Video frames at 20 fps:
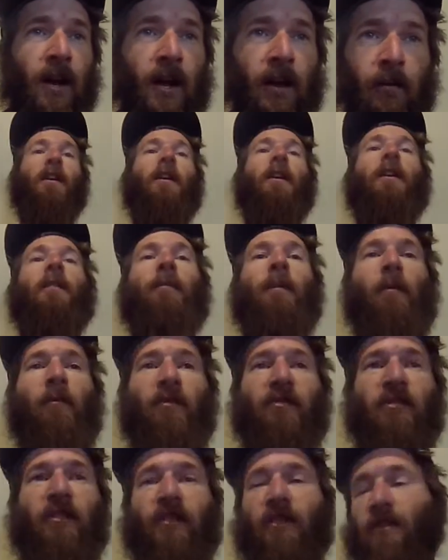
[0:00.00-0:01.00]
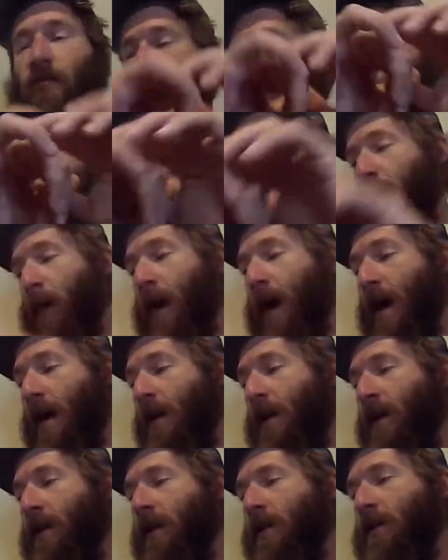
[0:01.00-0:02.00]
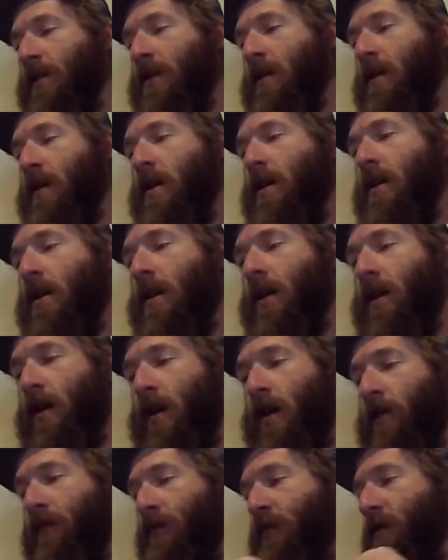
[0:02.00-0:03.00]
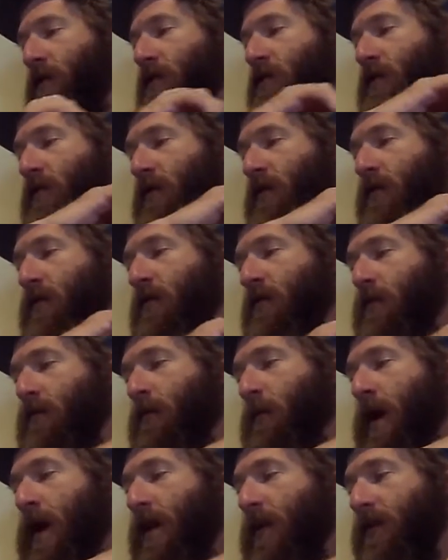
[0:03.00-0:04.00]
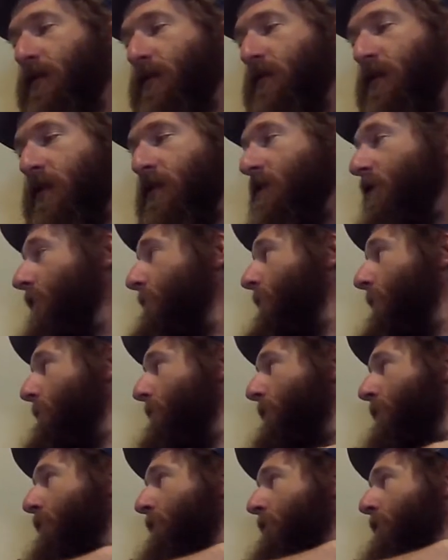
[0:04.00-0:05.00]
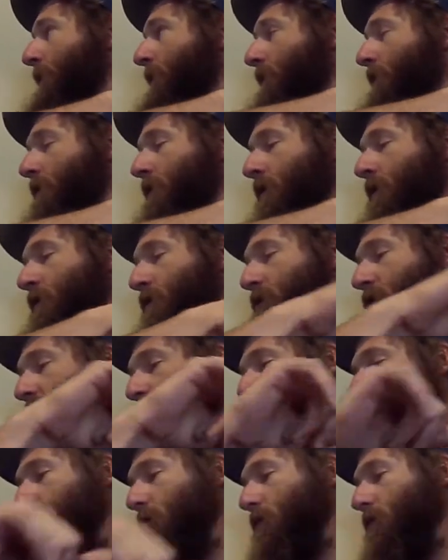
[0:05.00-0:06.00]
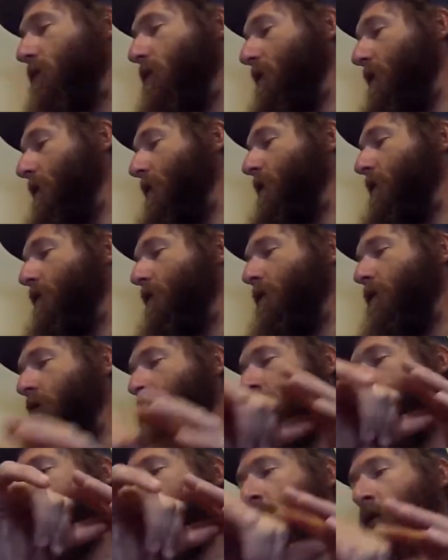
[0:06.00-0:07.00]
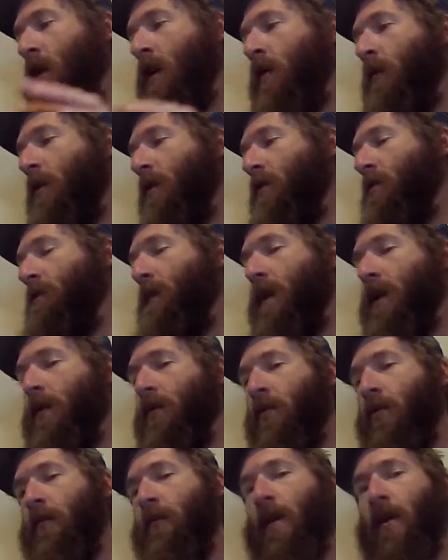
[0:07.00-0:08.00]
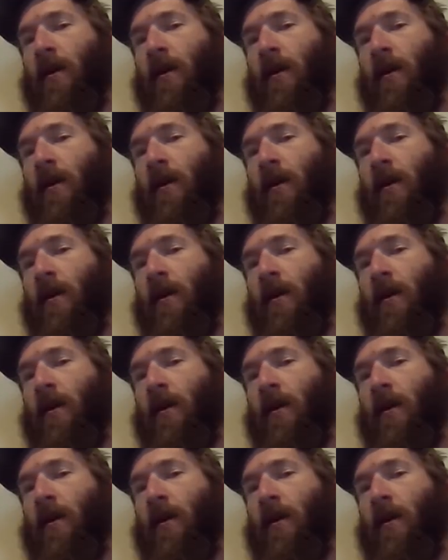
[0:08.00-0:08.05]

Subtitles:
I will say this: when you're paddling, the back does come up a little bit, and so you got to watch the back of your arm.